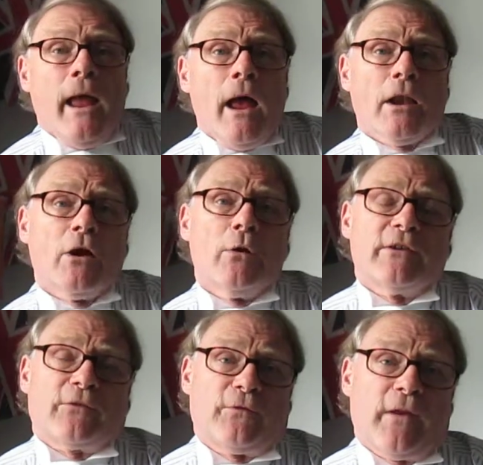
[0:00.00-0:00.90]
Hello,
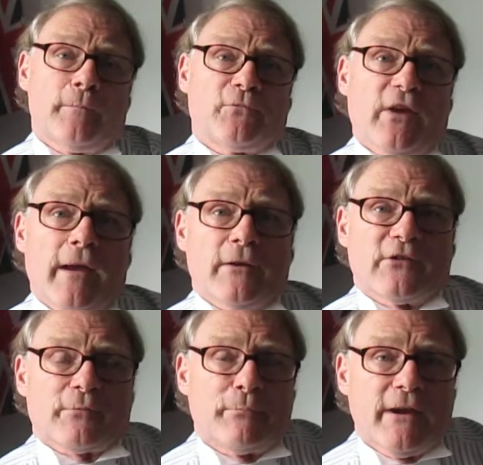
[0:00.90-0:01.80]
it's Phillip Taylor
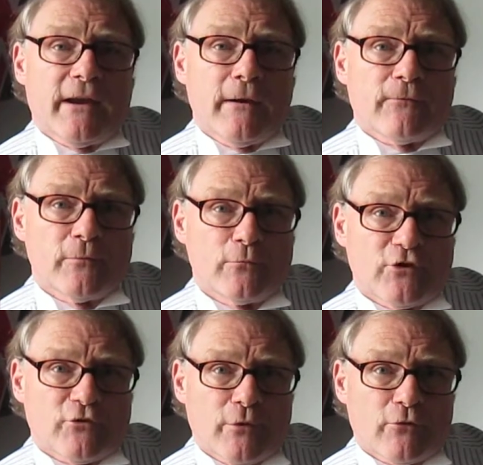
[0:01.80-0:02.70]
speaking from
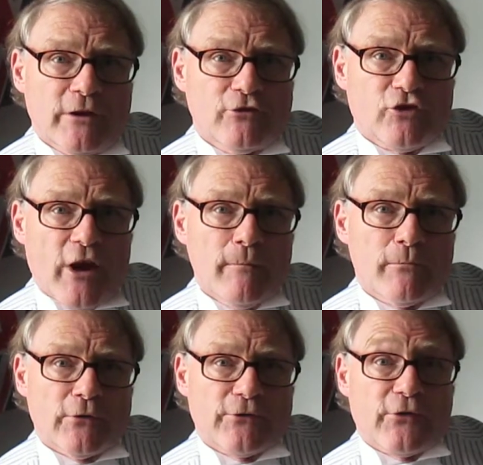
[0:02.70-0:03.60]
Richmond Green
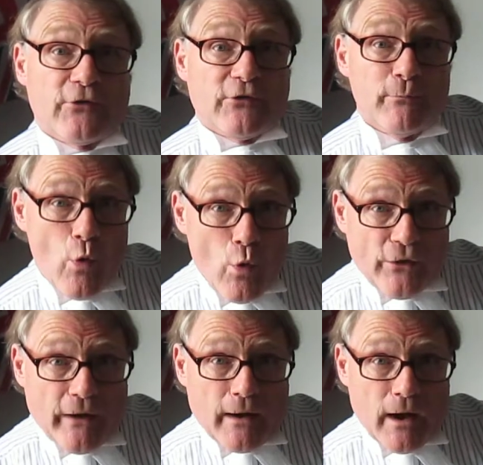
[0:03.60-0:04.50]
Chambers. This
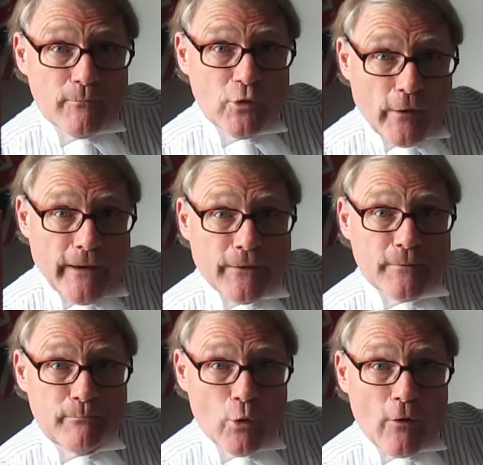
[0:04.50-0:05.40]
morning I'm looking at a
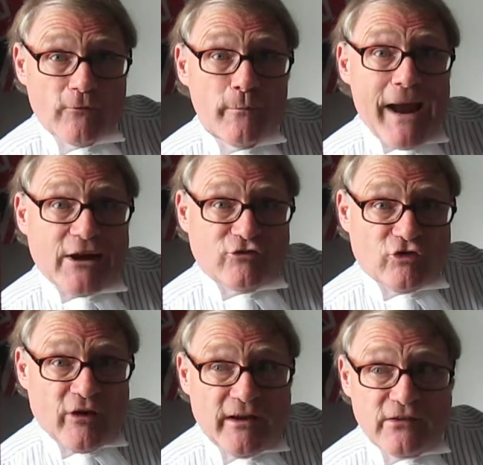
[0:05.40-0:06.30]
book from
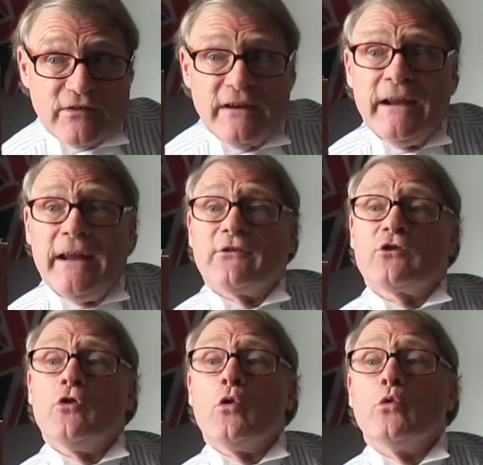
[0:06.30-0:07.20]
Ashgate. It's
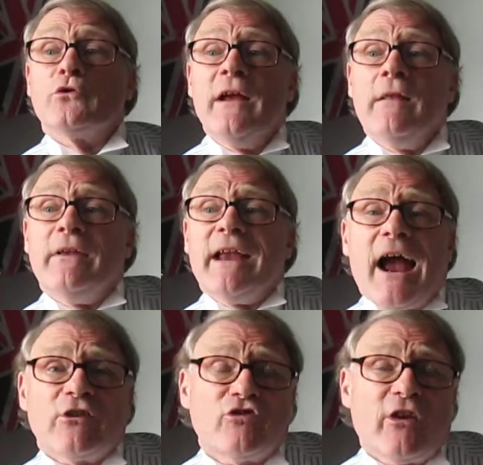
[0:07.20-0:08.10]
called The
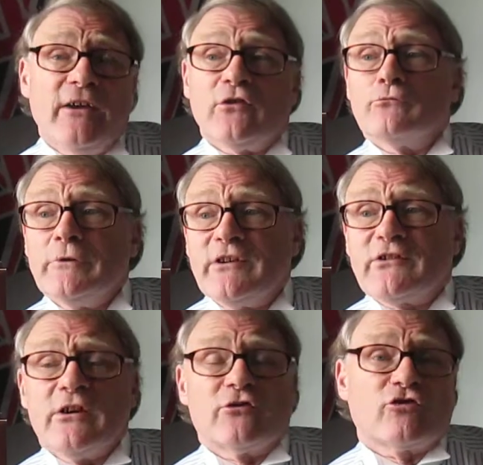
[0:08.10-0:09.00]
Ashgate
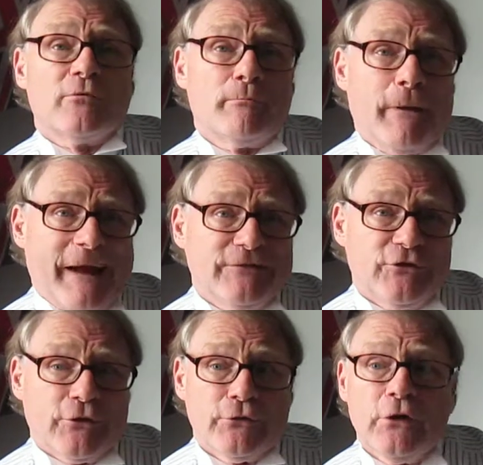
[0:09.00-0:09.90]
Research
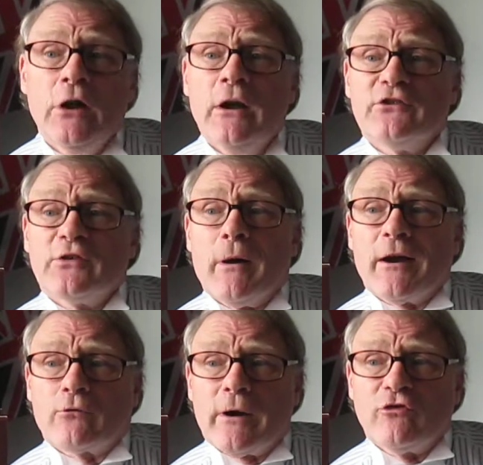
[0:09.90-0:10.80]
Companion to
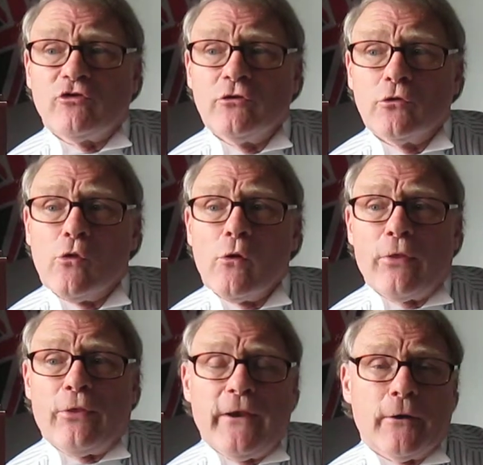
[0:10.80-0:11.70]
Migration Law,
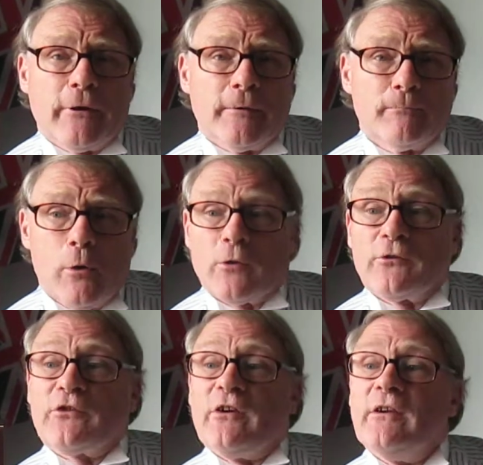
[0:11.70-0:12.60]
Theory and
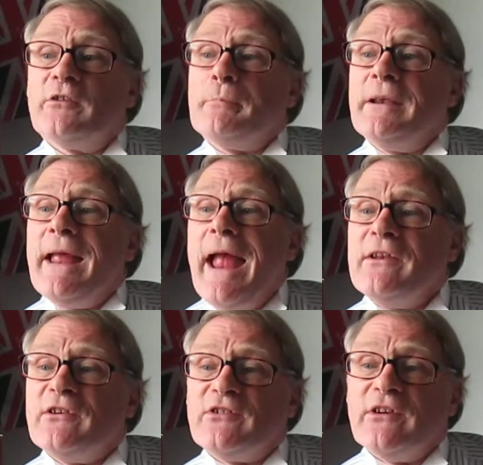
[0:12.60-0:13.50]
Policy, and it's been
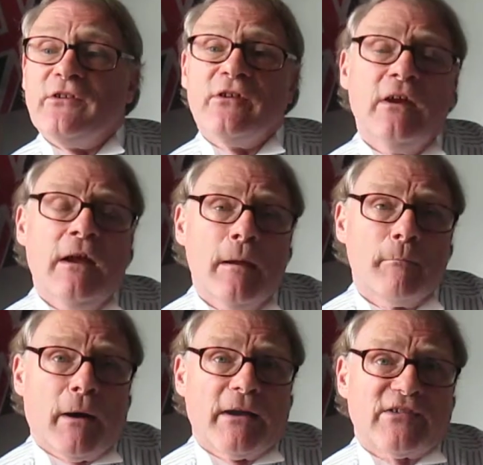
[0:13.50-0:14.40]
edited
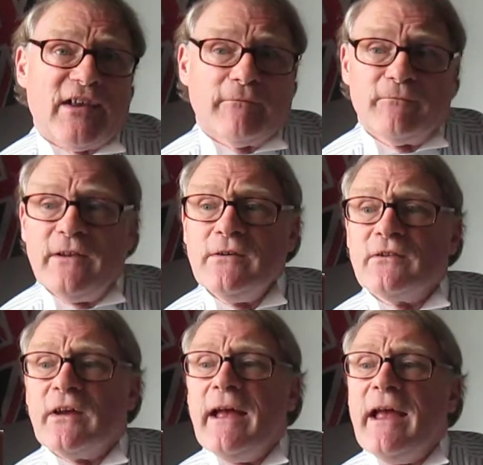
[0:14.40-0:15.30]
by
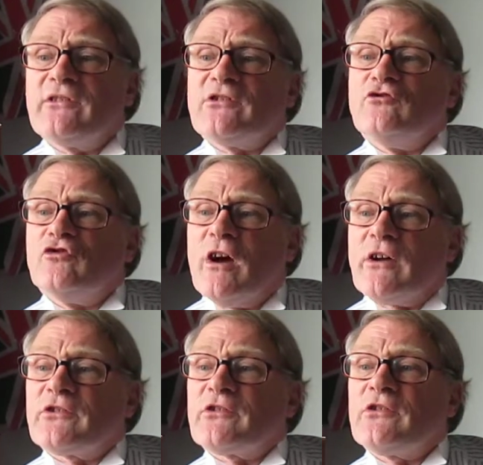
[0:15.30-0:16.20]
Satvinder S.
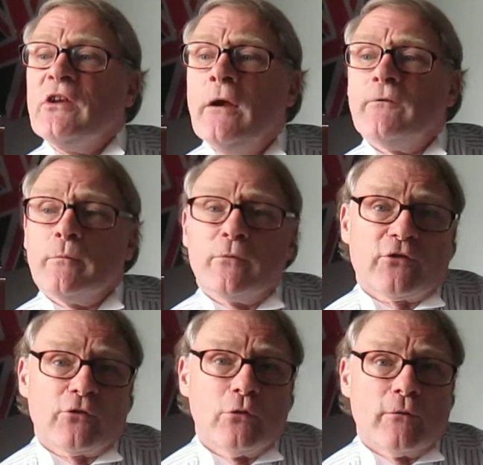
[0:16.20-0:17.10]
Juss from the
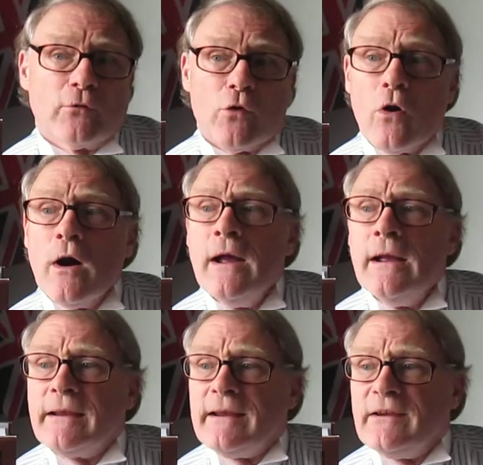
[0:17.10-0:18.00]
School of Law,
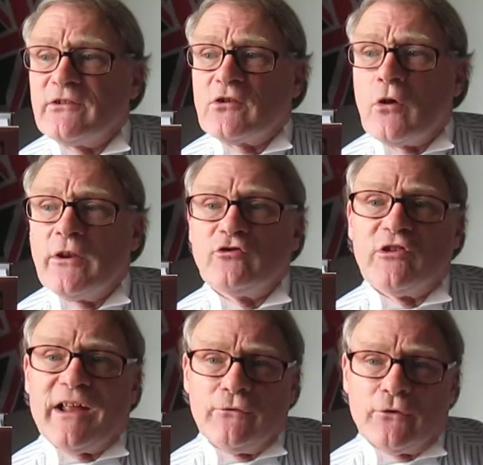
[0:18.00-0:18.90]
King's College,
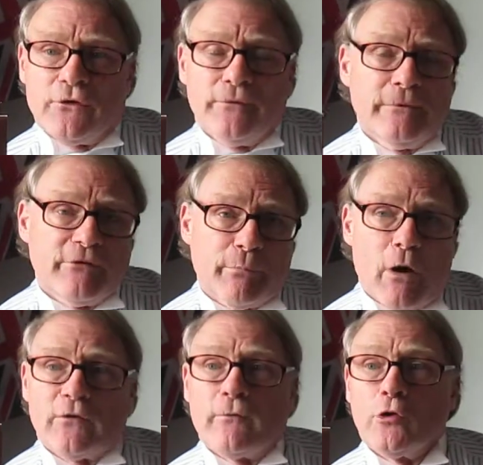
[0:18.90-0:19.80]
London. It's
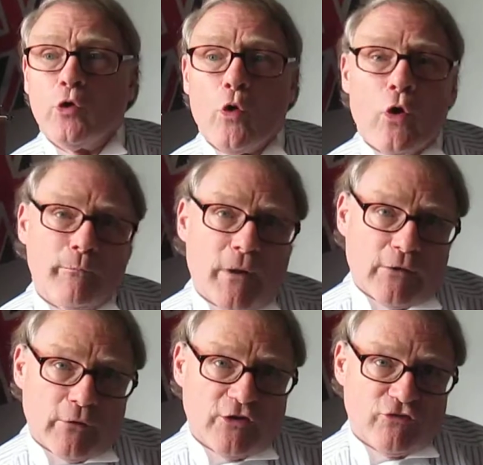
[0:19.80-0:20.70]
part of the Law and
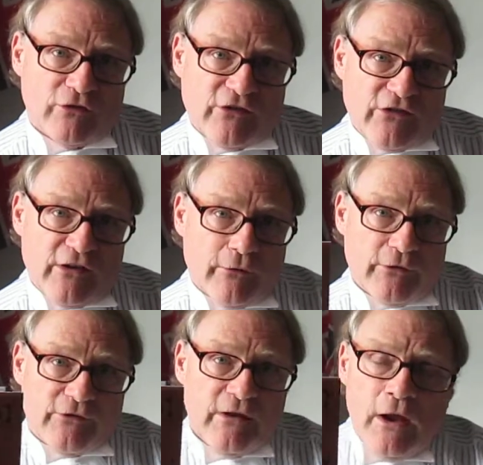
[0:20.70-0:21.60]
Migration
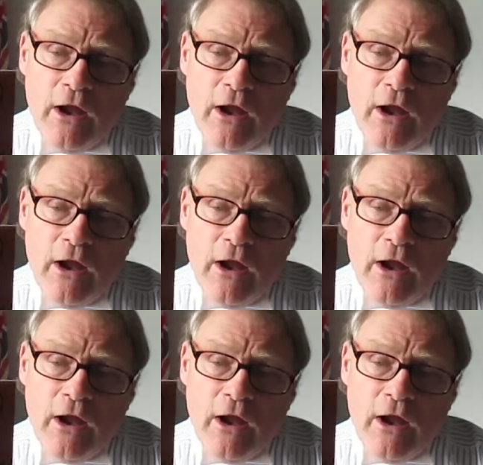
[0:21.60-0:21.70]
series.